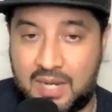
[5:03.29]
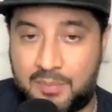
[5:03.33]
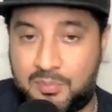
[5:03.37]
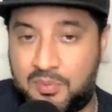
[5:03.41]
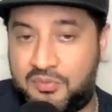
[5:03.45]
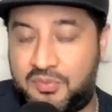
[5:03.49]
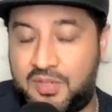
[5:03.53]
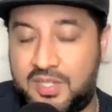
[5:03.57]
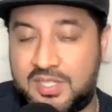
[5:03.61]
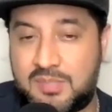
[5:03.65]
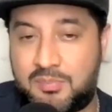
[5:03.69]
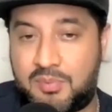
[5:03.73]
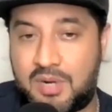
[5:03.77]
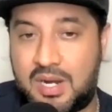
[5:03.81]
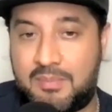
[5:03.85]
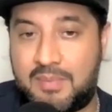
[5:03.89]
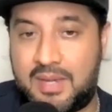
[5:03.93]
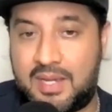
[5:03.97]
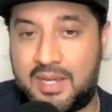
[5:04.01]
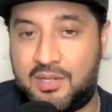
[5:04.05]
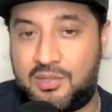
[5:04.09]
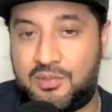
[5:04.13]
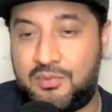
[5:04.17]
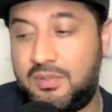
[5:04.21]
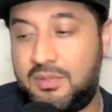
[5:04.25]
I prefer to brand
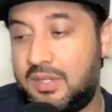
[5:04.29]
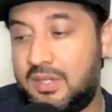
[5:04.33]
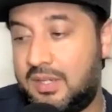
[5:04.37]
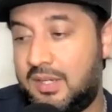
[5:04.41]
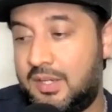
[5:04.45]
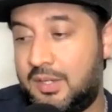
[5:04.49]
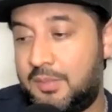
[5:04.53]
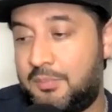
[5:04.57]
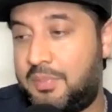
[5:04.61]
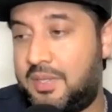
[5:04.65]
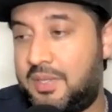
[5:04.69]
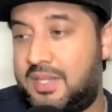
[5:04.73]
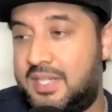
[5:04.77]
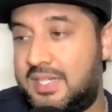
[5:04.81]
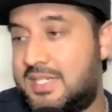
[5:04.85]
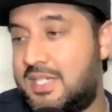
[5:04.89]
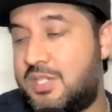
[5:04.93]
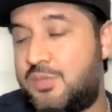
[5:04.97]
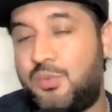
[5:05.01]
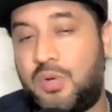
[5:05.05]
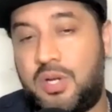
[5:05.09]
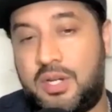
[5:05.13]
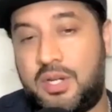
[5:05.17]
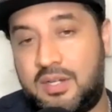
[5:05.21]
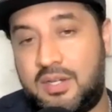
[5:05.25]
my own. But this
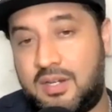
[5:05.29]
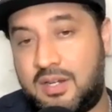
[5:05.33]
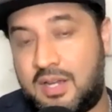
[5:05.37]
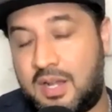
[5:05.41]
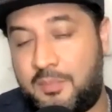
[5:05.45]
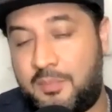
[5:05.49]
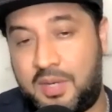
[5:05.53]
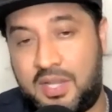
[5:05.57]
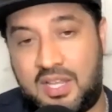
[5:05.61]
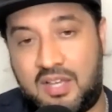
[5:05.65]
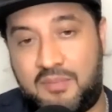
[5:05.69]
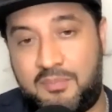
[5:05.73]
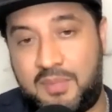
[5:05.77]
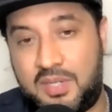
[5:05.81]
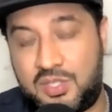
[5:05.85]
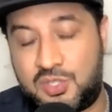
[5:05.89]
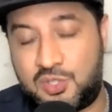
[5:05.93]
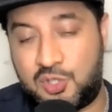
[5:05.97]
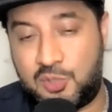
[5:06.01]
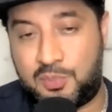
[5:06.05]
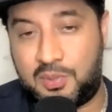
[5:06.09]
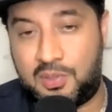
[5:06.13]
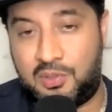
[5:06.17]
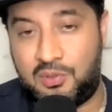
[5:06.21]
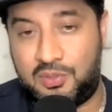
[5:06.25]
is one company that I've been
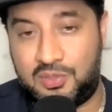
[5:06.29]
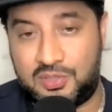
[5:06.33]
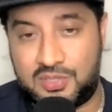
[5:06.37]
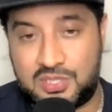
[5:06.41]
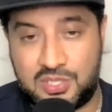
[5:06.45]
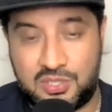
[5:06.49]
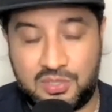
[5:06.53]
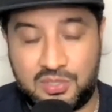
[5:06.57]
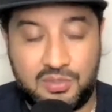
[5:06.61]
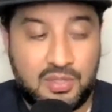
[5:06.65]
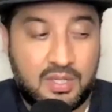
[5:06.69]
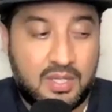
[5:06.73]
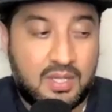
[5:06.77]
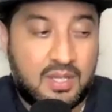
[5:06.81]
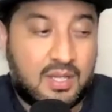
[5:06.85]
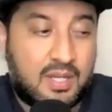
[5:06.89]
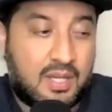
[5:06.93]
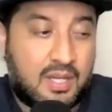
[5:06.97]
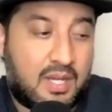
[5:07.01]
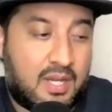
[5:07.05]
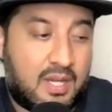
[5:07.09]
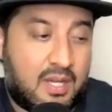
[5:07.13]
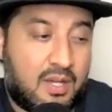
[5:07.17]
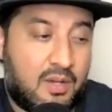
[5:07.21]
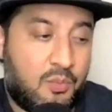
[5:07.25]
super loyal to.
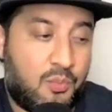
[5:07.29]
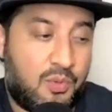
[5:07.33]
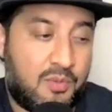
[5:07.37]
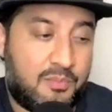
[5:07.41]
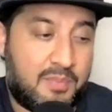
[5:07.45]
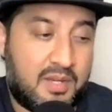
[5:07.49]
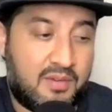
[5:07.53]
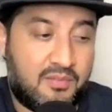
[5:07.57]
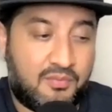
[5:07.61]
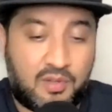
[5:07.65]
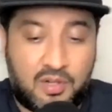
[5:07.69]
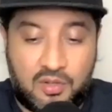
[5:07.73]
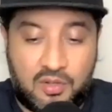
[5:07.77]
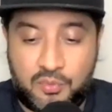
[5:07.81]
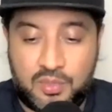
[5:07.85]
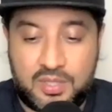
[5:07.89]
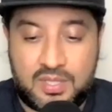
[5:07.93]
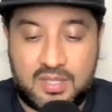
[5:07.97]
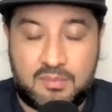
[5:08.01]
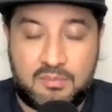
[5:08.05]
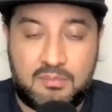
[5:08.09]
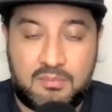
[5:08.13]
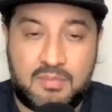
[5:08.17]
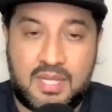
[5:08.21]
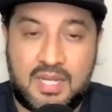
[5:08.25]
We've been involved with
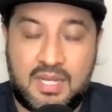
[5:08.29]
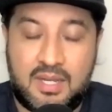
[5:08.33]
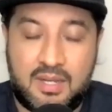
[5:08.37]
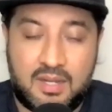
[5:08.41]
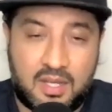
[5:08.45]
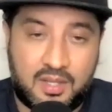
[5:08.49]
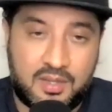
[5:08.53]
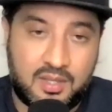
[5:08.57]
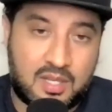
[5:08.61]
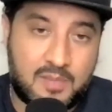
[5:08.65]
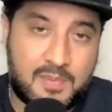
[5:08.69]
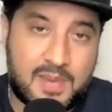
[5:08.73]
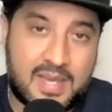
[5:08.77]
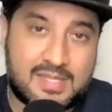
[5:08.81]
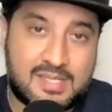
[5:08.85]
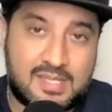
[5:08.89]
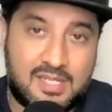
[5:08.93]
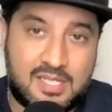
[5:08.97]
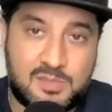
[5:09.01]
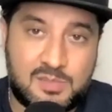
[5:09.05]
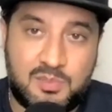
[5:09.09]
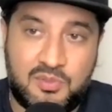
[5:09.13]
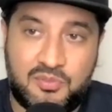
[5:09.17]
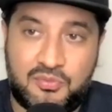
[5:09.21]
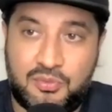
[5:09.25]
them in other
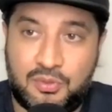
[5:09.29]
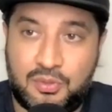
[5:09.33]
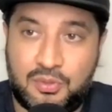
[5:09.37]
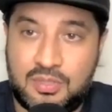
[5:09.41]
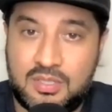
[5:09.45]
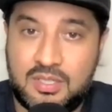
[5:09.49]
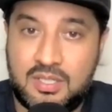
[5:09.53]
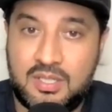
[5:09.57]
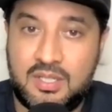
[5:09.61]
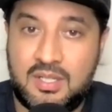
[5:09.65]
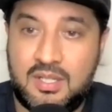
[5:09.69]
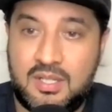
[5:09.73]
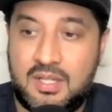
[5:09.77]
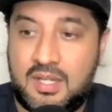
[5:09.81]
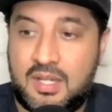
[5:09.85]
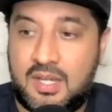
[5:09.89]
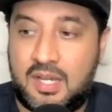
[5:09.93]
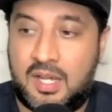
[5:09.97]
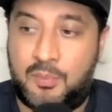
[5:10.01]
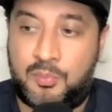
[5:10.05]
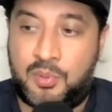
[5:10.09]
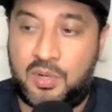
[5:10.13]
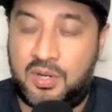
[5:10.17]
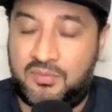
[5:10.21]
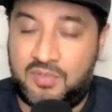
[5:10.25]
capacities before,
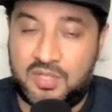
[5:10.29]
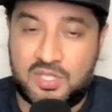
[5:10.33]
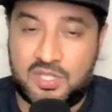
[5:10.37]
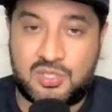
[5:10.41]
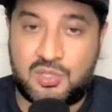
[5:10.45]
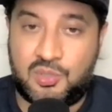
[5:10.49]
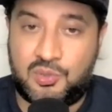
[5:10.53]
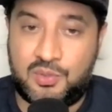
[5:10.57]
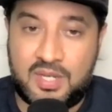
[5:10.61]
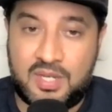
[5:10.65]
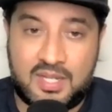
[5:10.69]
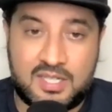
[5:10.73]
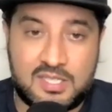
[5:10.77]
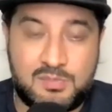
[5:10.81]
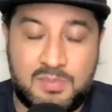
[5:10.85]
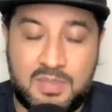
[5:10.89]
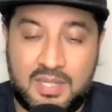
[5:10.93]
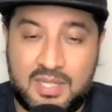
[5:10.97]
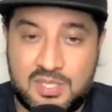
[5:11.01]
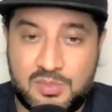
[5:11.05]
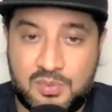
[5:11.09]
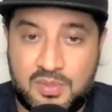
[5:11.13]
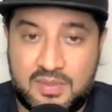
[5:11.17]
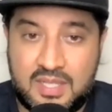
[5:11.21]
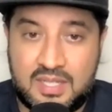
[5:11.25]
at previous
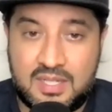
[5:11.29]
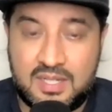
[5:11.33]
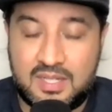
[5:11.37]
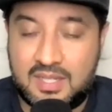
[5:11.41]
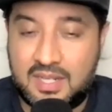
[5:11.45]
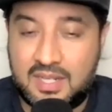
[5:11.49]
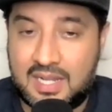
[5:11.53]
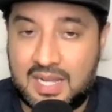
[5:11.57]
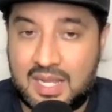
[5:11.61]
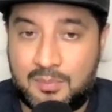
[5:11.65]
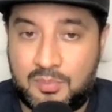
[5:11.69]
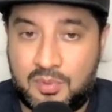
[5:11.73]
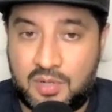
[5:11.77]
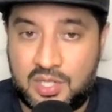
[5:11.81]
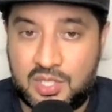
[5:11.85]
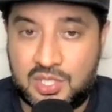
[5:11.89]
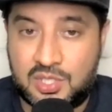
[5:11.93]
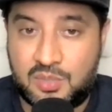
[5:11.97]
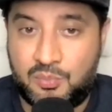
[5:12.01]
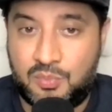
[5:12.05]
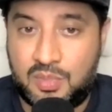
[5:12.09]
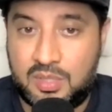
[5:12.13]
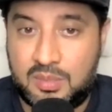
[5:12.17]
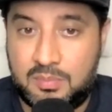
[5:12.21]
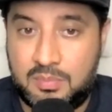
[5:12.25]
SoleDXBs when they did the
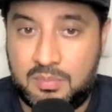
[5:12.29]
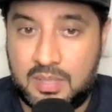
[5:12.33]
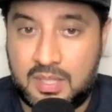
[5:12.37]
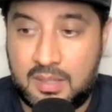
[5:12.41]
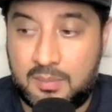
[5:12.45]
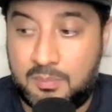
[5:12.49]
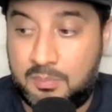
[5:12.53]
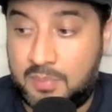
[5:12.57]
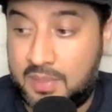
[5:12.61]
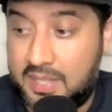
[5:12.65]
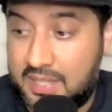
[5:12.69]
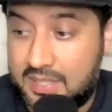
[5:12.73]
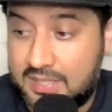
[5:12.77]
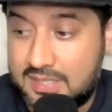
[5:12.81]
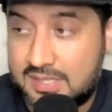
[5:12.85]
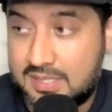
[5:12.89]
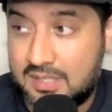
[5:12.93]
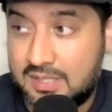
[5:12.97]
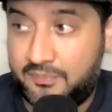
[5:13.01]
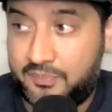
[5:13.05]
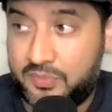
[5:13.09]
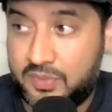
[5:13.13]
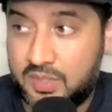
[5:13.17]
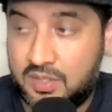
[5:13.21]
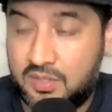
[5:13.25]
collaboration with Biggs
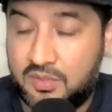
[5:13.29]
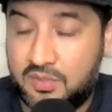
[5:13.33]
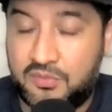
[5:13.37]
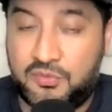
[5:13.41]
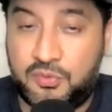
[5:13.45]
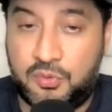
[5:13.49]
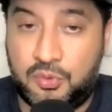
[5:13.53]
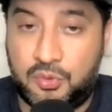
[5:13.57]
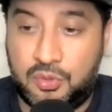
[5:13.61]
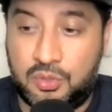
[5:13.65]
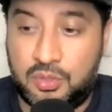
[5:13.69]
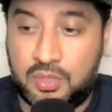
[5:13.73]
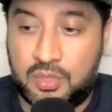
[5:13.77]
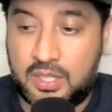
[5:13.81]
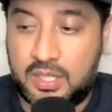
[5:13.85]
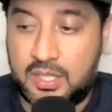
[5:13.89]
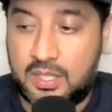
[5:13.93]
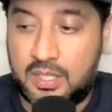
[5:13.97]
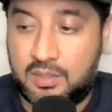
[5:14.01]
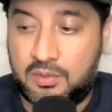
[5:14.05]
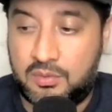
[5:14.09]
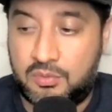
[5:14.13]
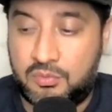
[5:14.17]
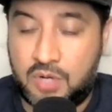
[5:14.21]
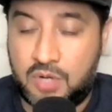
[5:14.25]
for
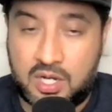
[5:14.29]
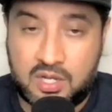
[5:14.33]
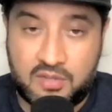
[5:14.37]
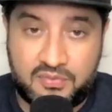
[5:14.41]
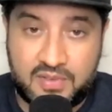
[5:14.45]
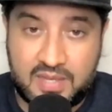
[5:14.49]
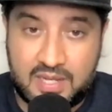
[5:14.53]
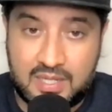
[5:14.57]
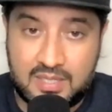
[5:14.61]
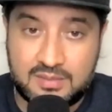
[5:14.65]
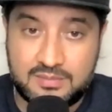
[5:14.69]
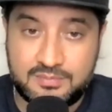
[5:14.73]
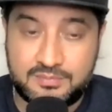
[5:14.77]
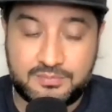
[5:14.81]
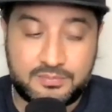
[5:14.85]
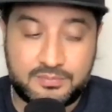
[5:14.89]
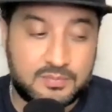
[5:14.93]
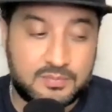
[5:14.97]
Rockefeller.